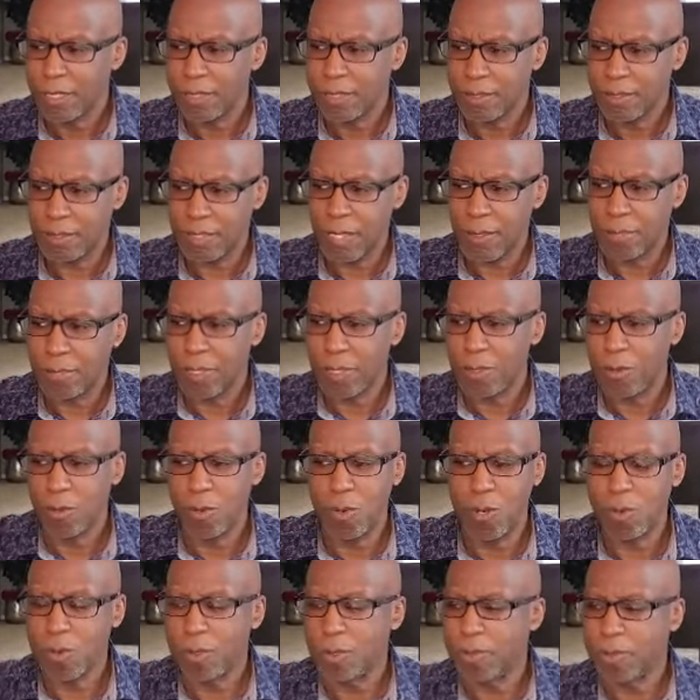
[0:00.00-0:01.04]
to say be
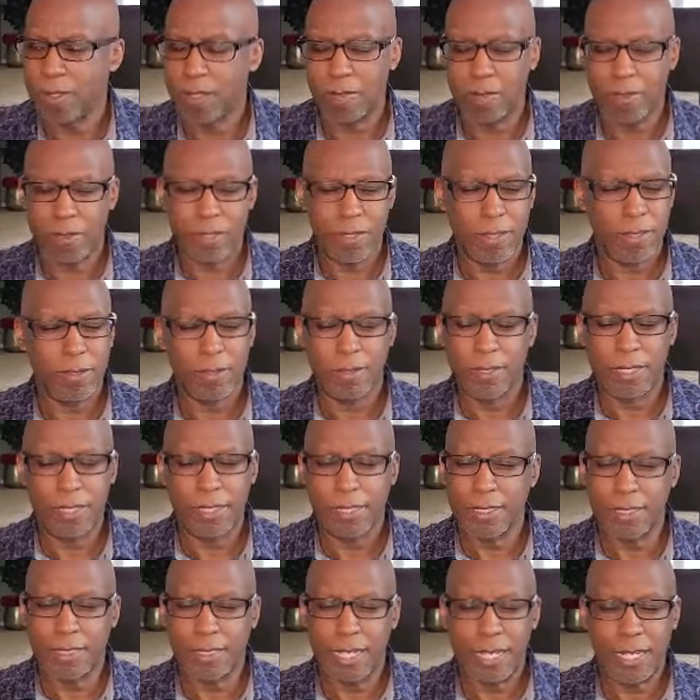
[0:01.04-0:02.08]
warm and be filled
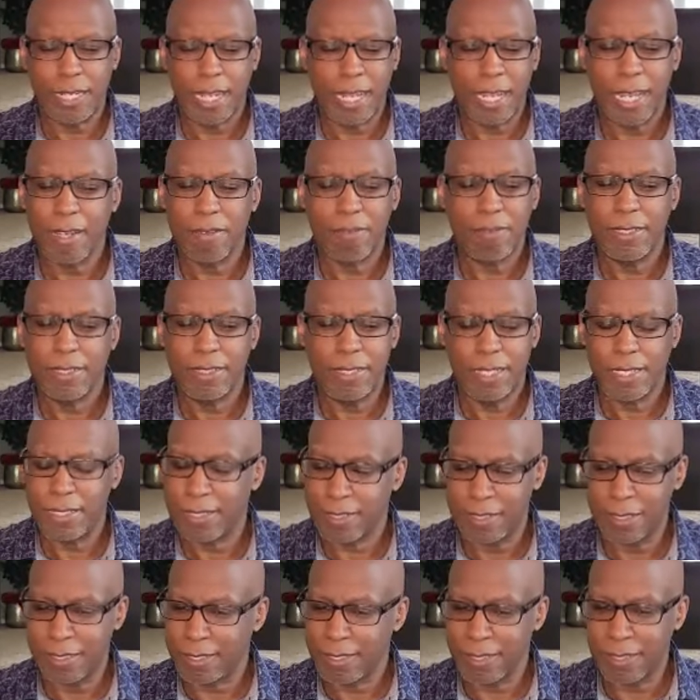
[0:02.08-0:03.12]
is not
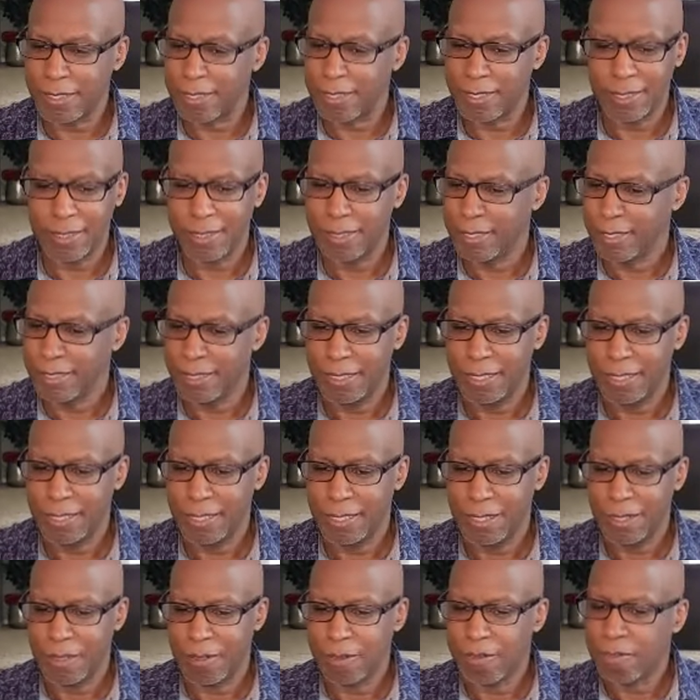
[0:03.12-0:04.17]
evidencing
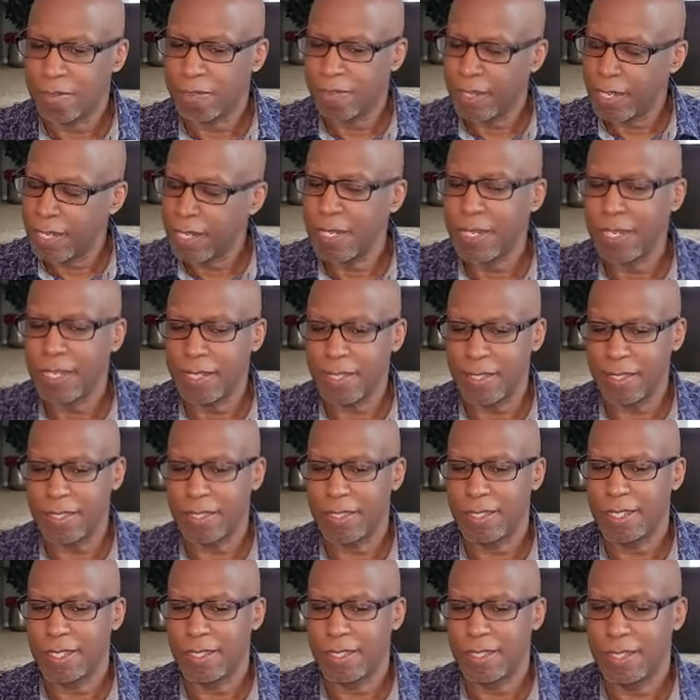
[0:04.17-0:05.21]
the faith
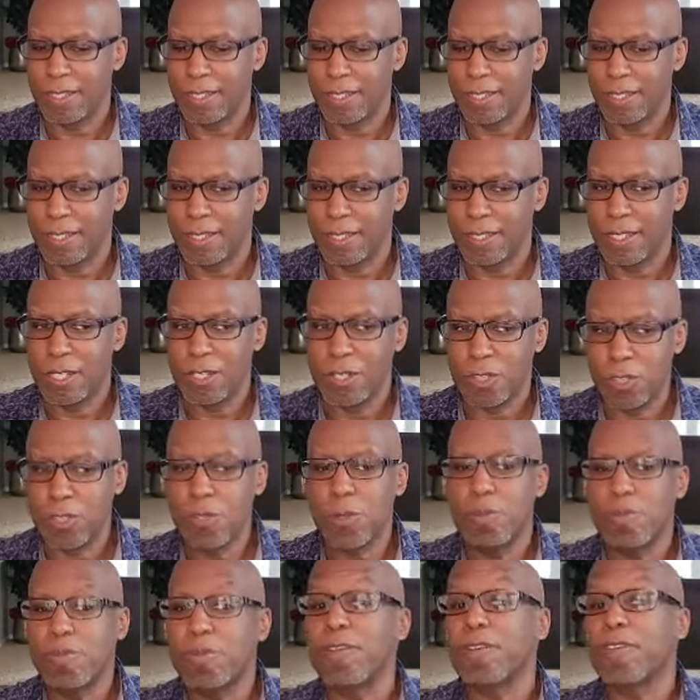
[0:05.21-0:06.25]
that
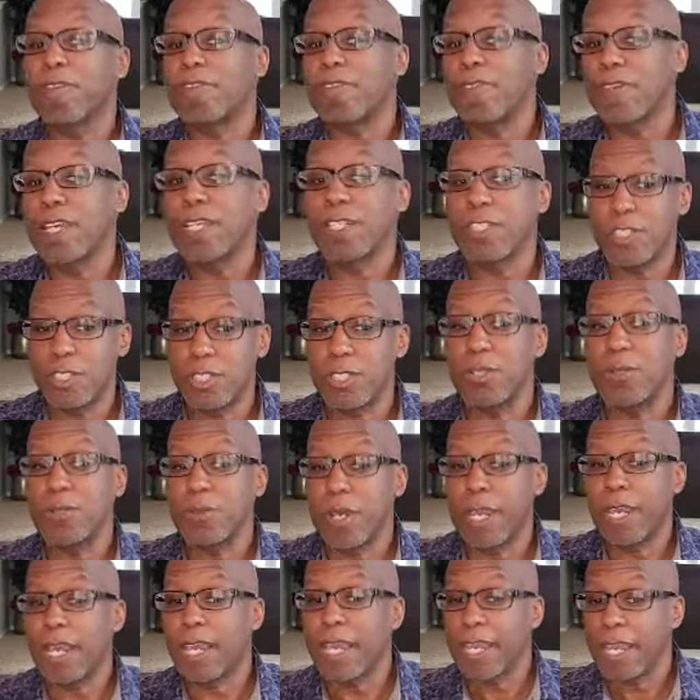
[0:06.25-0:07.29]
you profess
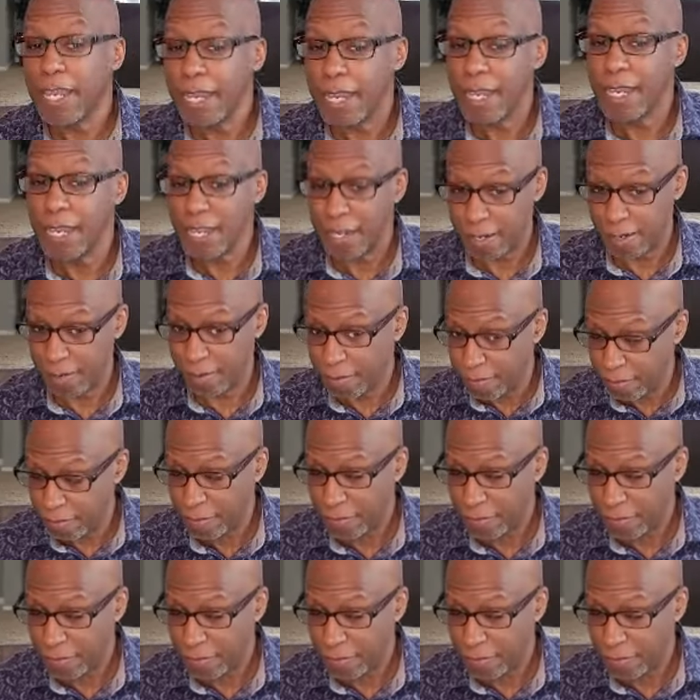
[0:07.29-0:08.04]
you have